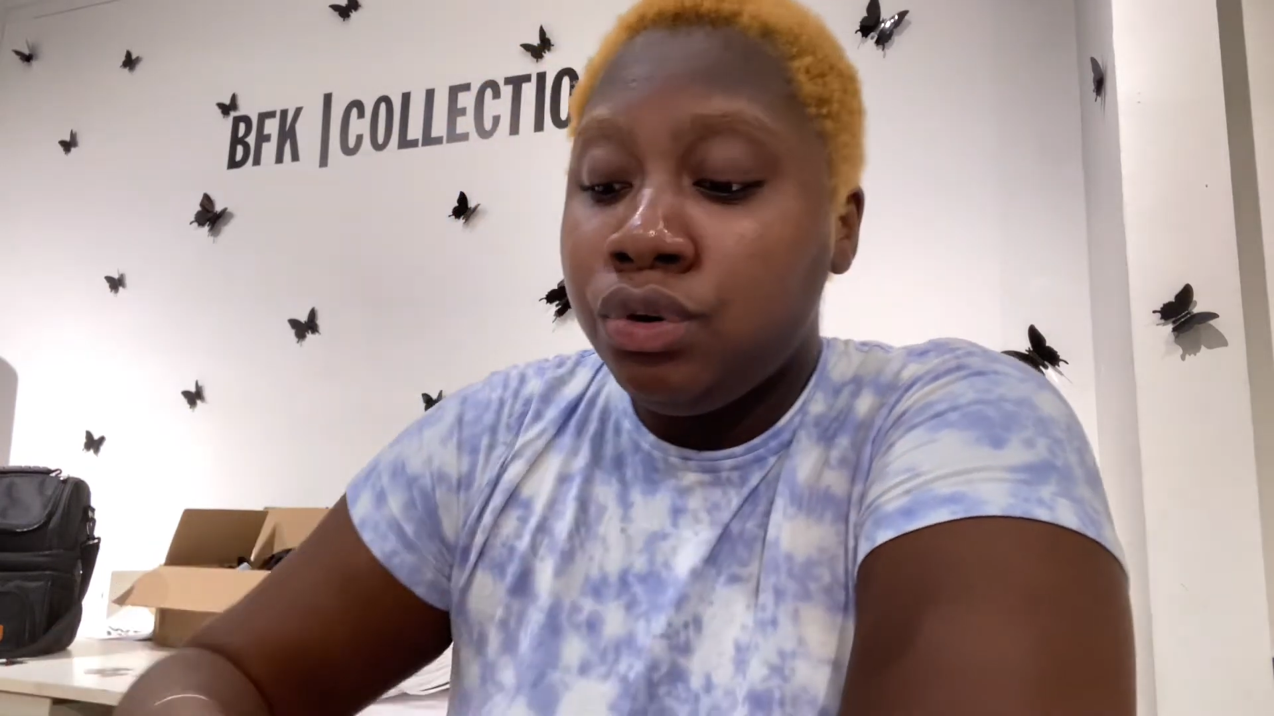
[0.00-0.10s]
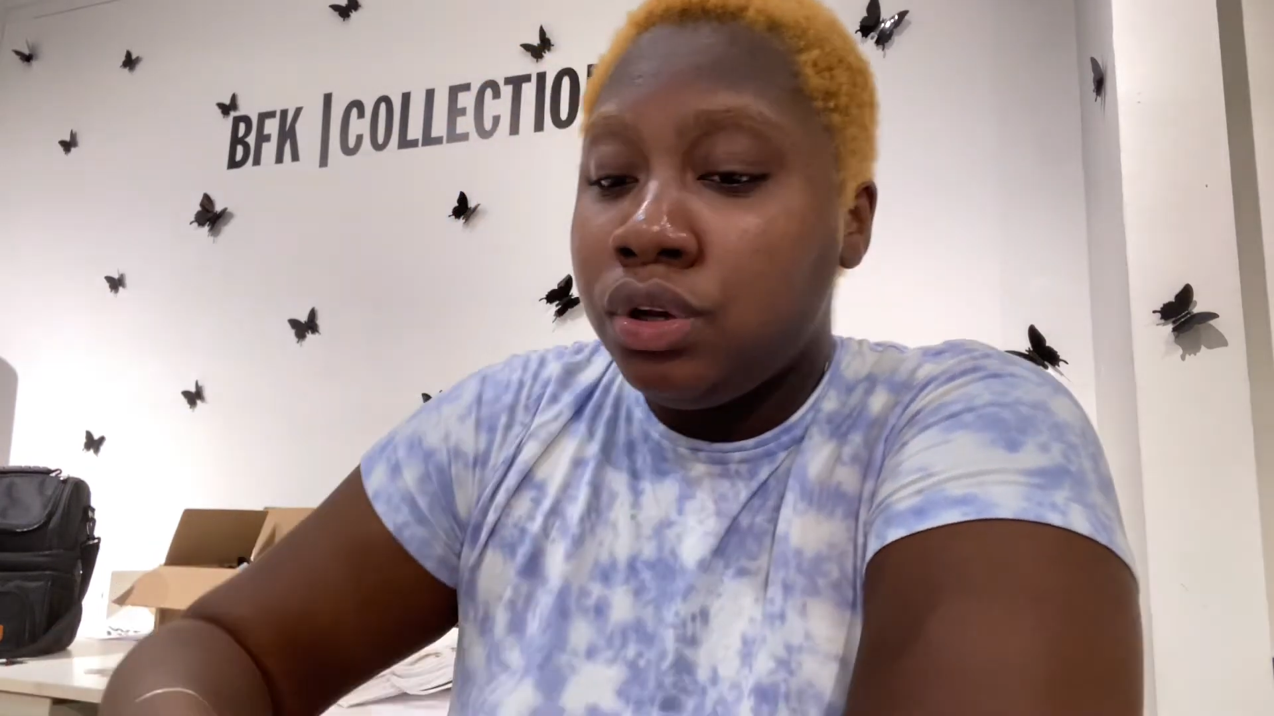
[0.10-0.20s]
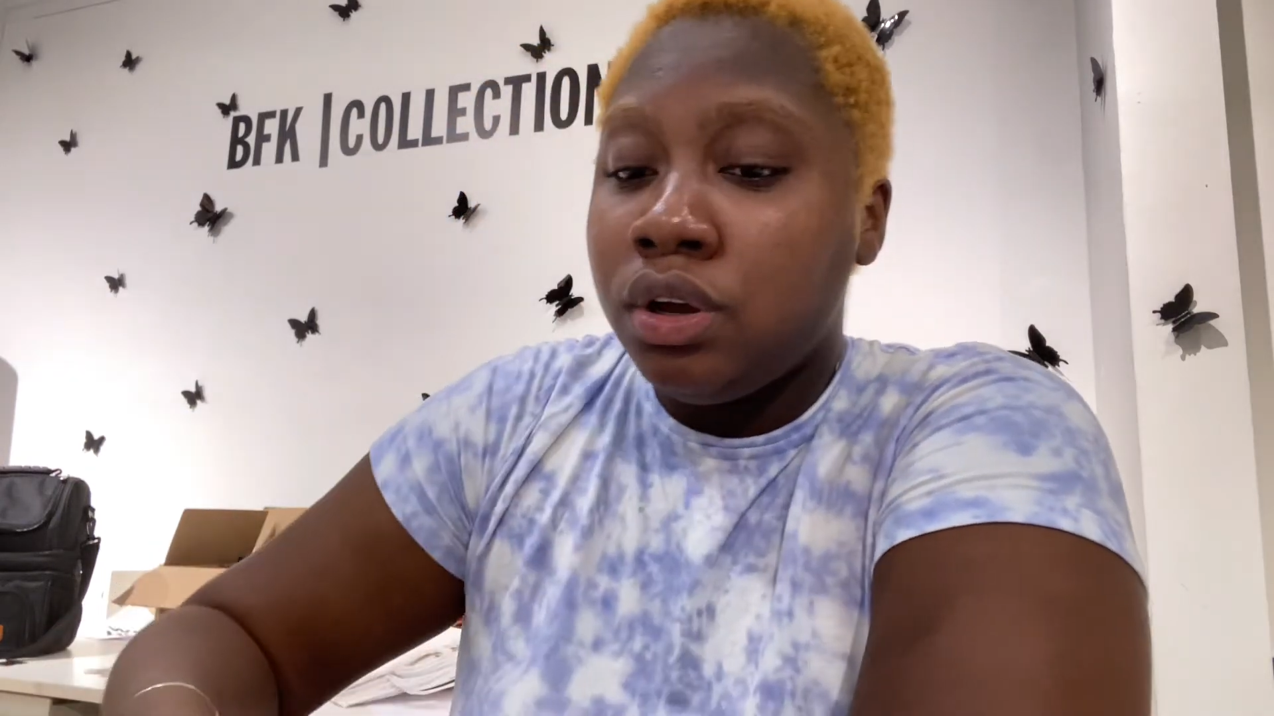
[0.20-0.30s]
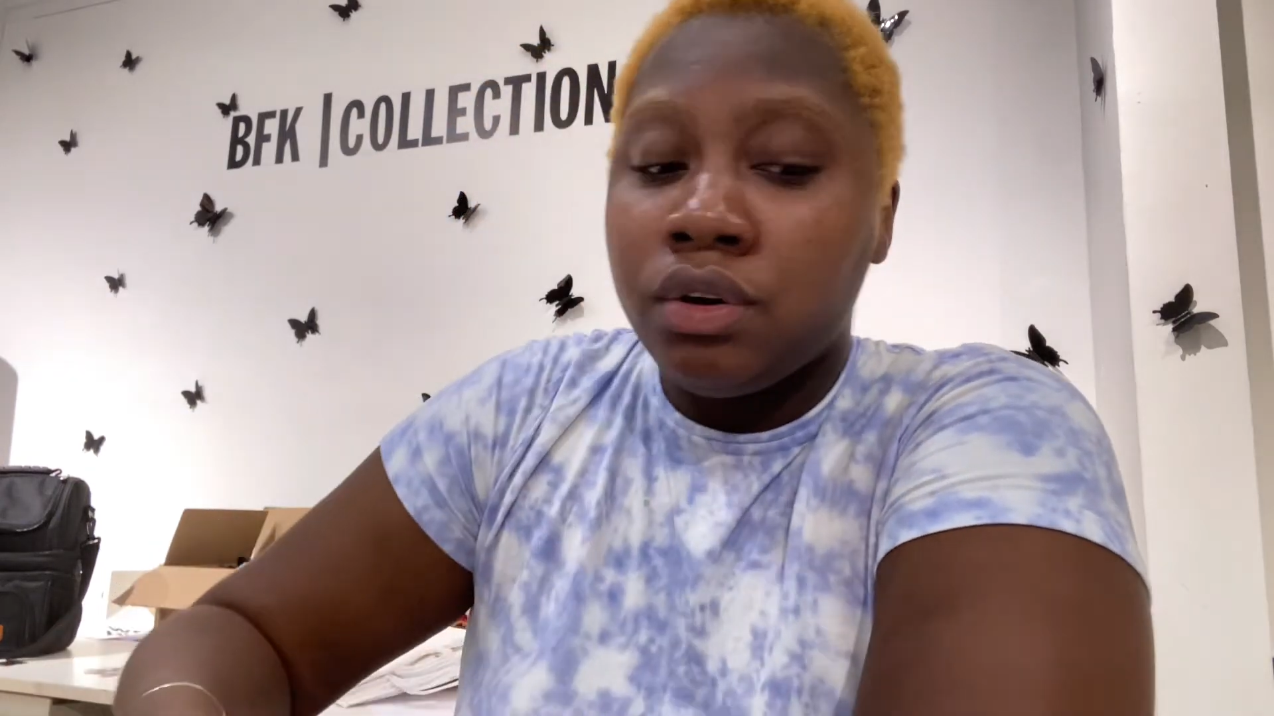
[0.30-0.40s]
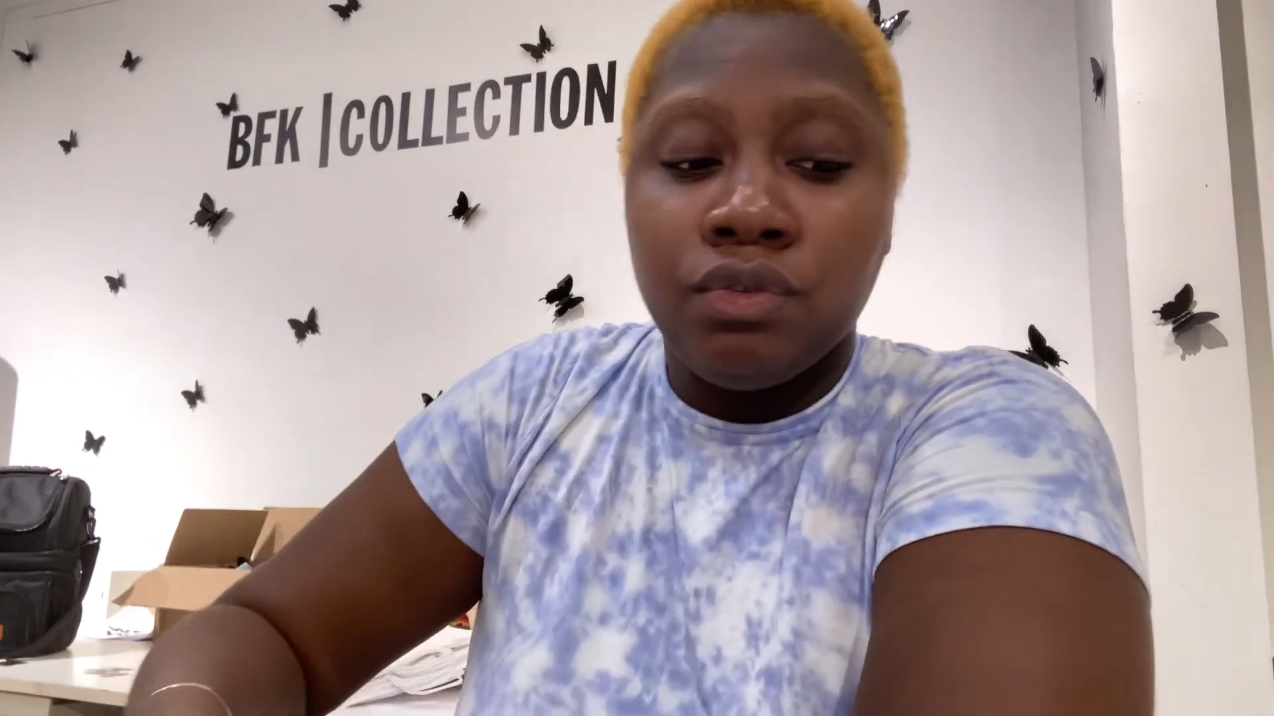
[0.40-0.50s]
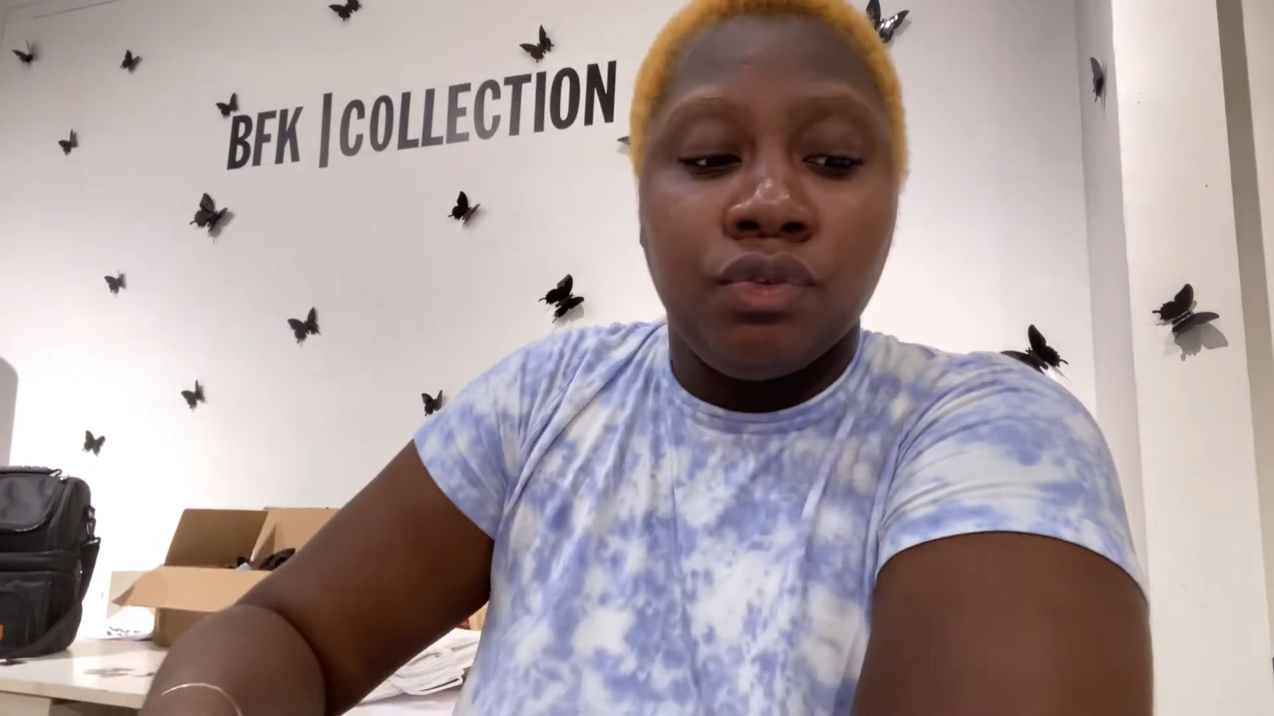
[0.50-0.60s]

look